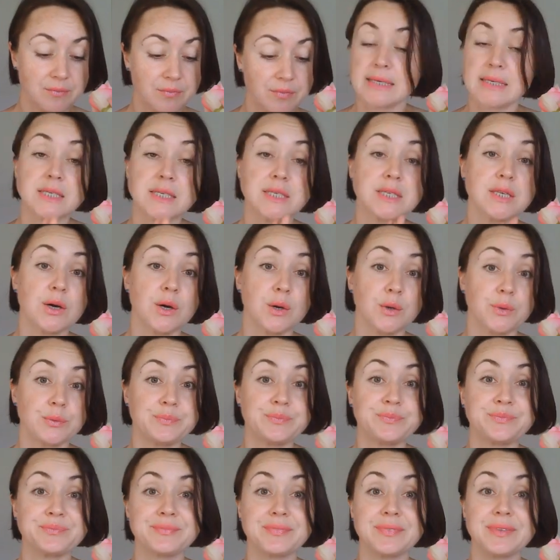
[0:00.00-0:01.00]
So
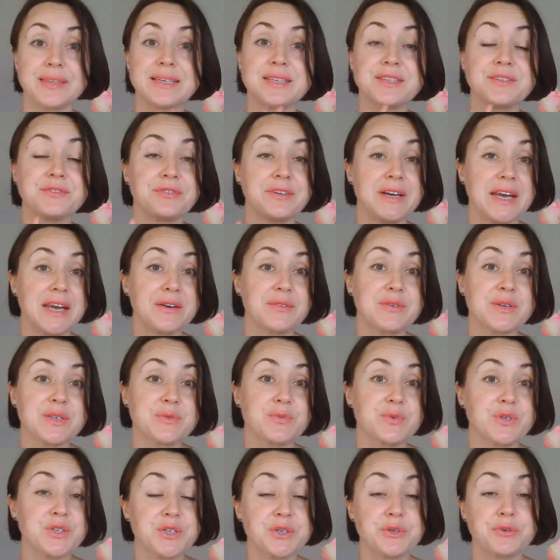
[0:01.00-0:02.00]
this fragrance
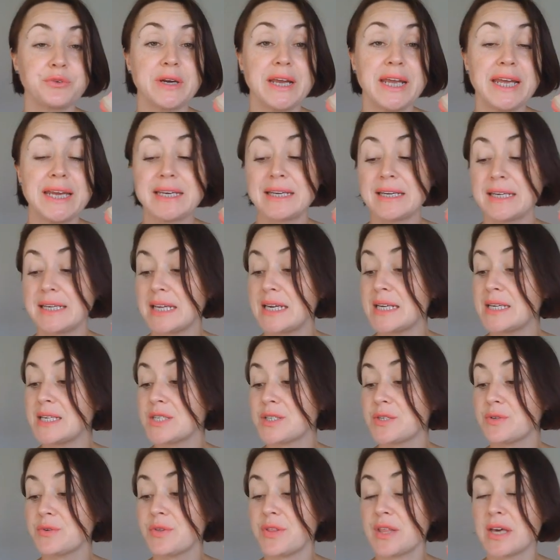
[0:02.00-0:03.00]
was created in
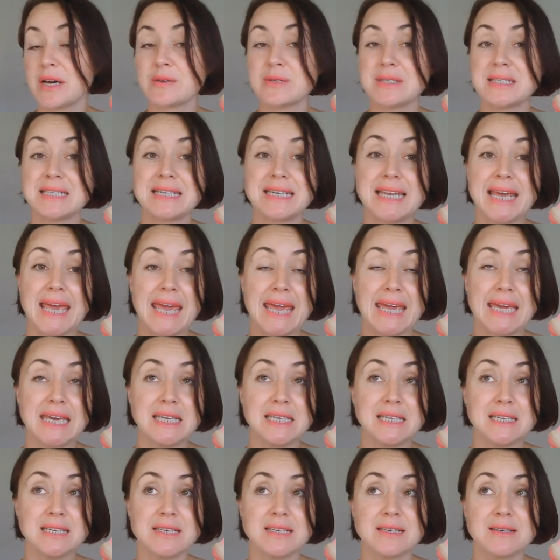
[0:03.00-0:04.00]

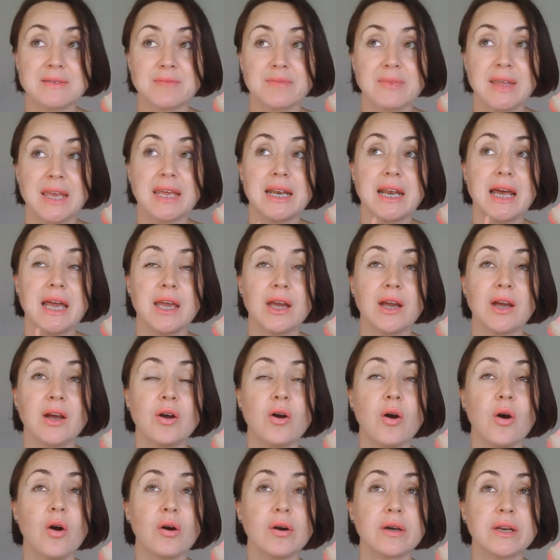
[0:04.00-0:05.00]
2008 and I
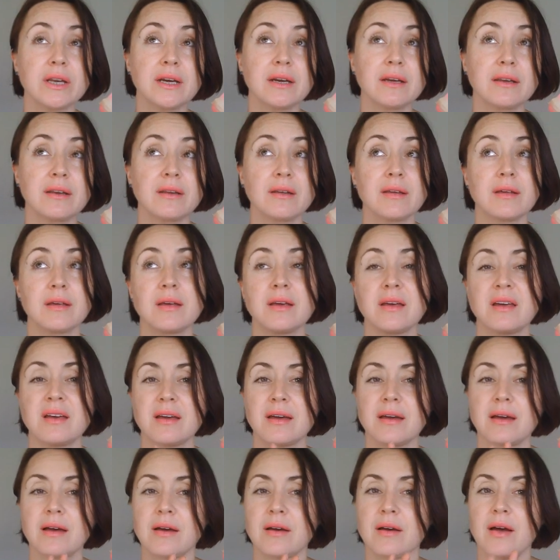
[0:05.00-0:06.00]
got it,
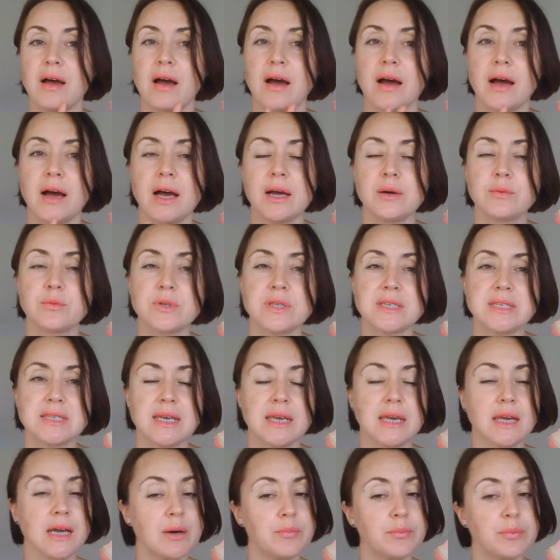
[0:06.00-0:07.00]
I would say,
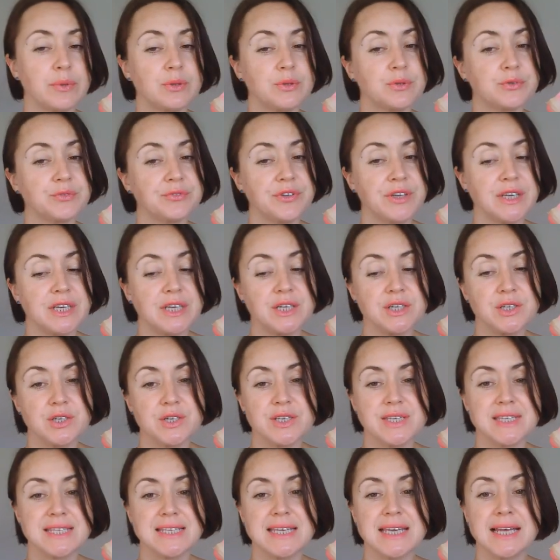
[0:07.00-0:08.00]
a couple of
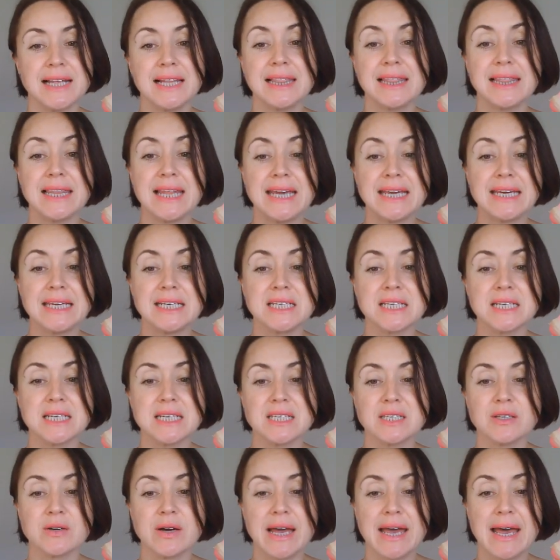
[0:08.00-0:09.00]
years later,
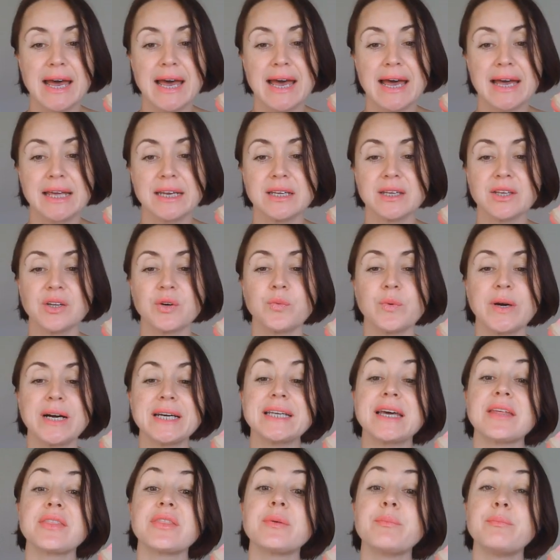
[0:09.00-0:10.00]
so I had it
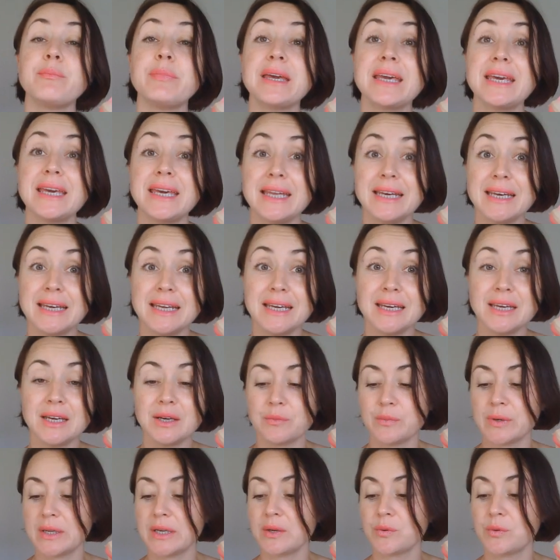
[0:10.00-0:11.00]
quite at the beginning
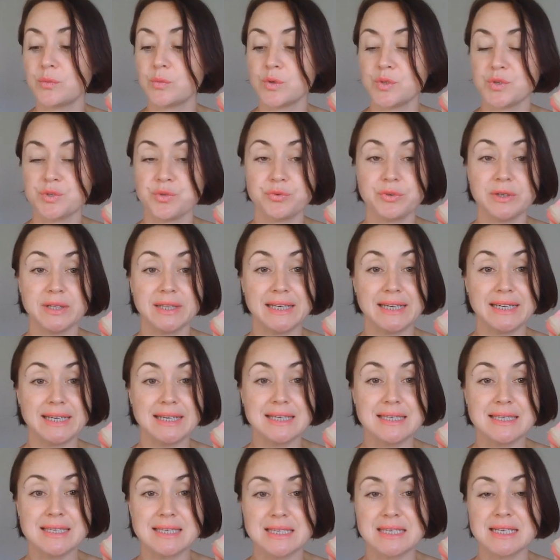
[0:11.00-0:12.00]
when it was
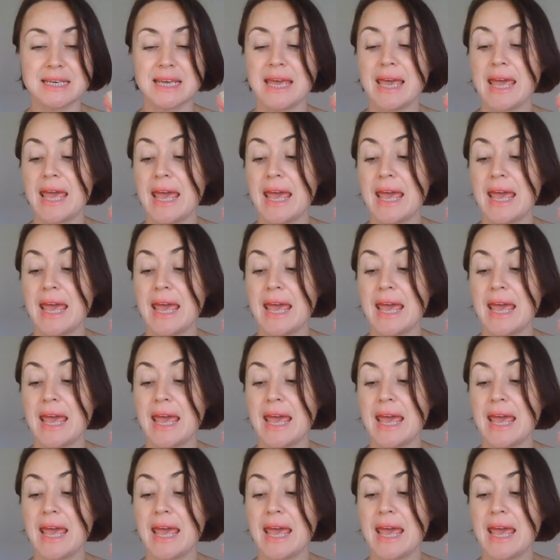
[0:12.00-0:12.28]
released.